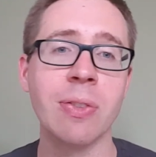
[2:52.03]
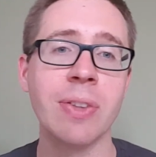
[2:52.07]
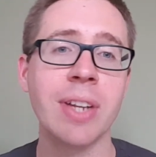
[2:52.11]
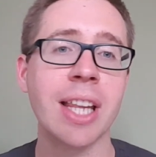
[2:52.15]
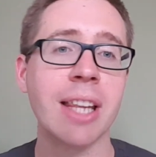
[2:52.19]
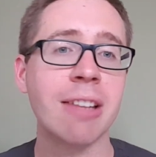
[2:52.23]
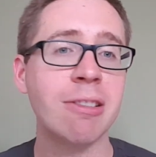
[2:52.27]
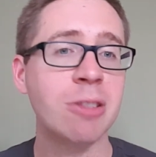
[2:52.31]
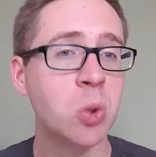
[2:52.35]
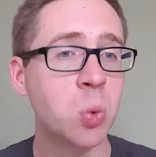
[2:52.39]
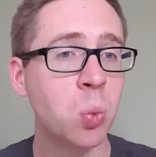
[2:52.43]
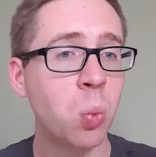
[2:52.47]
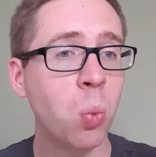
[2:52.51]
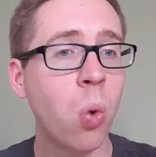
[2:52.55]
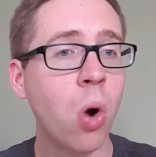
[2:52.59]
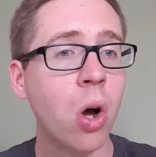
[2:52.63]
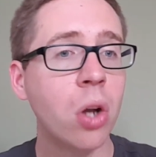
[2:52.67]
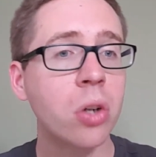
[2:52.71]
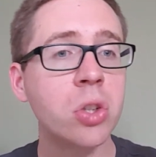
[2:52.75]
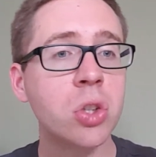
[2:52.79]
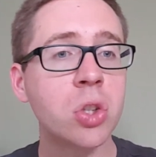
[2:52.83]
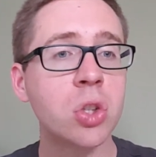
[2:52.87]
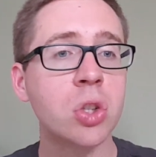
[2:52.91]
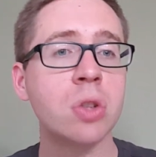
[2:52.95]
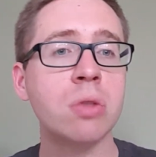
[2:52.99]
Now, there is
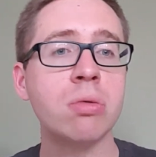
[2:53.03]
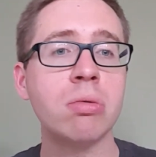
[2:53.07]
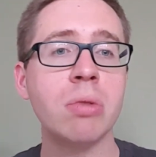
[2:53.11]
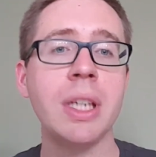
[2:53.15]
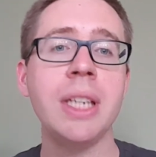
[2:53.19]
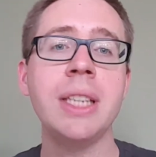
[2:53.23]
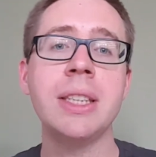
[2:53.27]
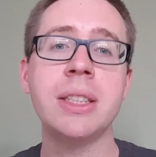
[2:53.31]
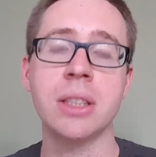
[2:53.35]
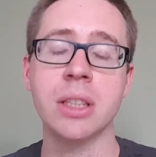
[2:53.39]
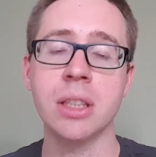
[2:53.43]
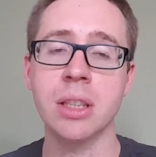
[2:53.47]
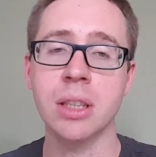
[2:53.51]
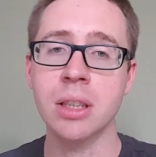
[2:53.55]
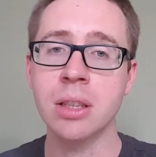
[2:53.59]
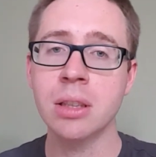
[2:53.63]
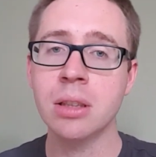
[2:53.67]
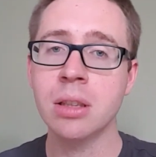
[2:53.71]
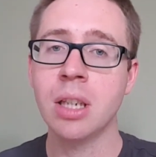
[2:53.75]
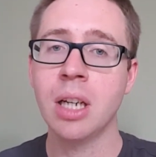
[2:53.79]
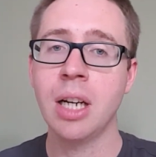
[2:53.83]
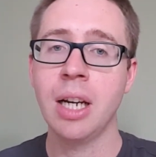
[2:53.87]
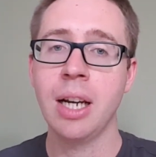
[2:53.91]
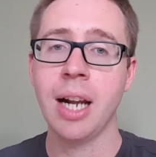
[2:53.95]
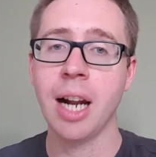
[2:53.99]
one good reason,
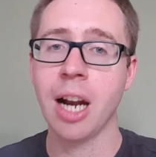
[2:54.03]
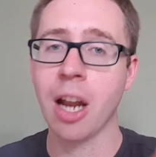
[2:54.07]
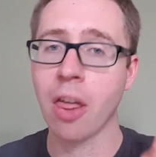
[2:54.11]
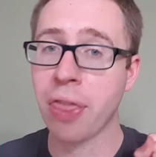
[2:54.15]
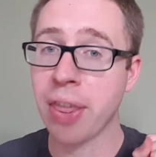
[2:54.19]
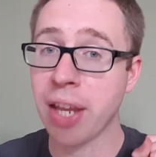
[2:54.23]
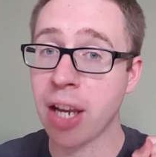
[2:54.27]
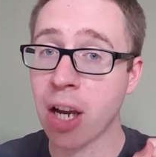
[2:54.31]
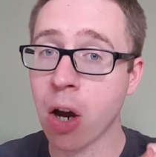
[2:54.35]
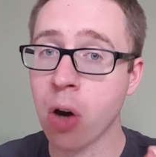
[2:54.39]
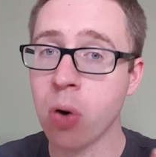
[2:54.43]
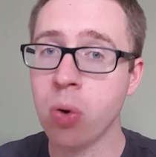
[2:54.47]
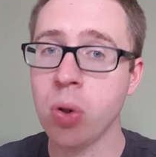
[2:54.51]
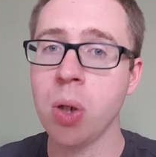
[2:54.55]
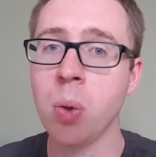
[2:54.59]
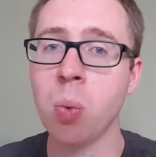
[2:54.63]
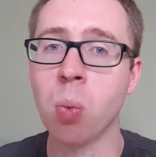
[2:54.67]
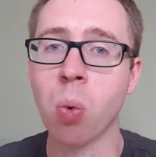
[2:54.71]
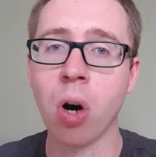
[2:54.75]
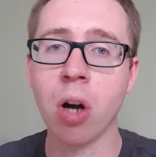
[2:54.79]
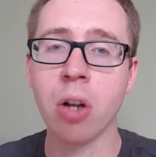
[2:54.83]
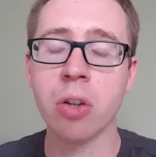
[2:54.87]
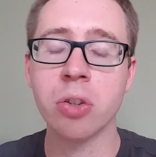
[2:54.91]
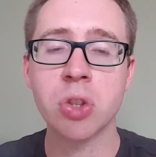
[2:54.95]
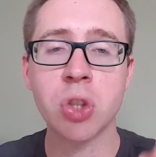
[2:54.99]
and I think only
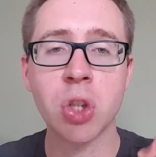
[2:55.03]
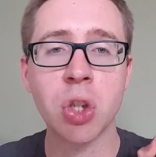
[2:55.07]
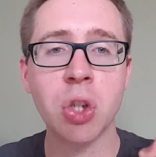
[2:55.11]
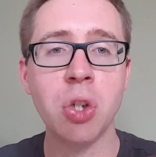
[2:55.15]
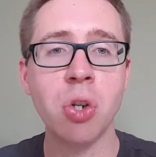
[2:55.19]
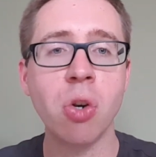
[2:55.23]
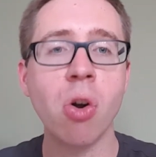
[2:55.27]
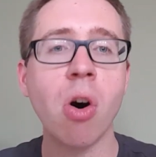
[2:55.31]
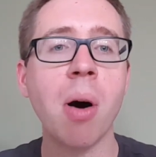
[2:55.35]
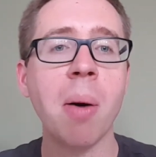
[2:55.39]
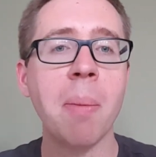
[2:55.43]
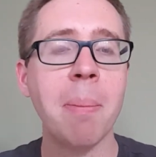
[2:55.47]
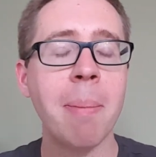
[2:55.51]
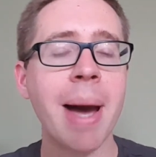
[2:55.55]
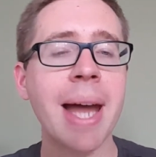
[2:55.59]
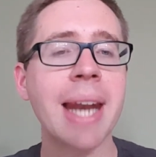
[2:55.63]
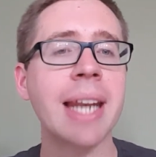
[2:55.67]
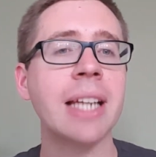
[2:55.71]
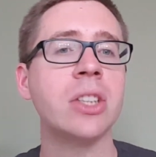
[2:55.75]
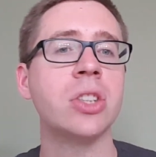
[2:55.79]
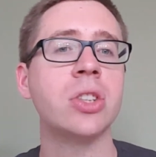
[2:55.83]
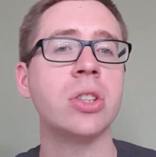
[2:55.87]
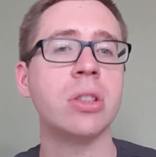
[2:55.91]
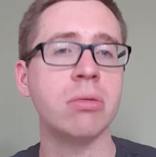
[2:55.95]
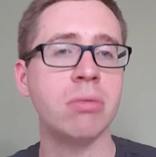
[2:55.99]
one, to not
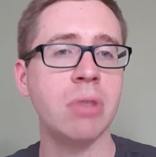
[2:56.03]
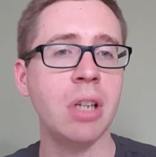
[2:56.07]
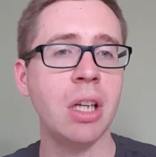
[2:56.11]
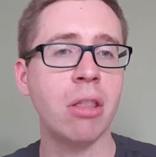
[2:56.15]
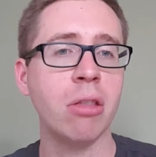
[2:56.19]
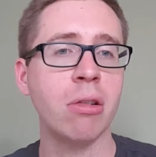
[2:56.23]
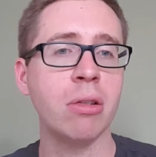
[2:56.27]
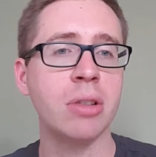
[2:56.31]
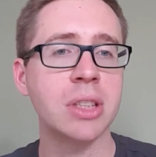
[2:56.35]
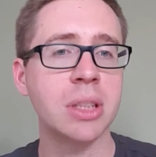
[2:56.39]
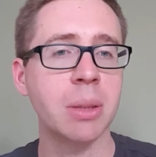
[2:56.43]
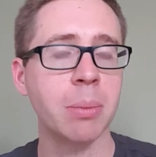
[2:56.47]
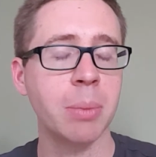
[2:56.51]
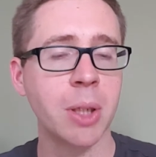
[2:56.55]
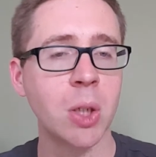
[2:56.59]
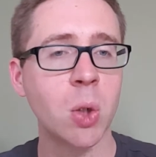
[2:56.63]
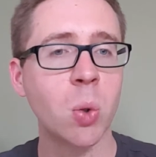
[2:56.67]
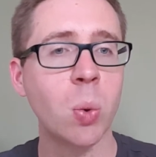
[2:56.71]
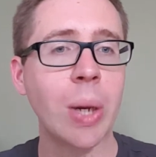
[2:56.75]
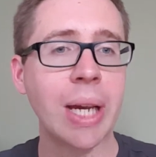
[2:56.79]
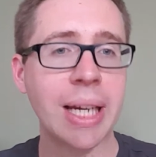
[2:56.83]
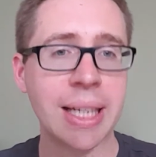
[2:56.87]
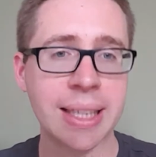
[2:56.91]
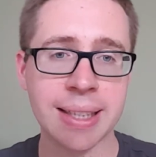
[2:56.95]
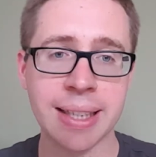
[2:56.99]
manage to read through something
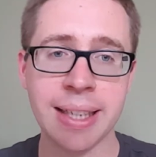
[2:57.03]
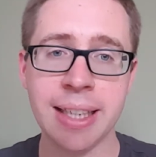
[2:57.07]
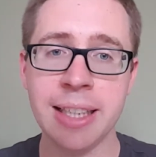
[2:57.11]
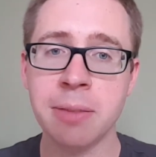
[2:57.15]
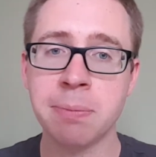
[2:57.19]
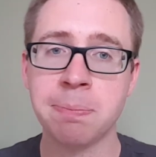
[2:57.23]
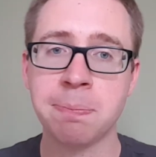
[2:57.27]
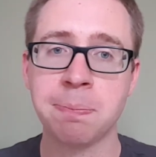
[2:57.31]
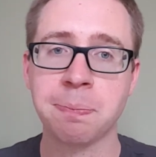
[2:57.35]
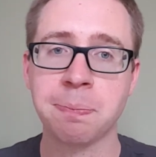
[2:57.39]
quickly.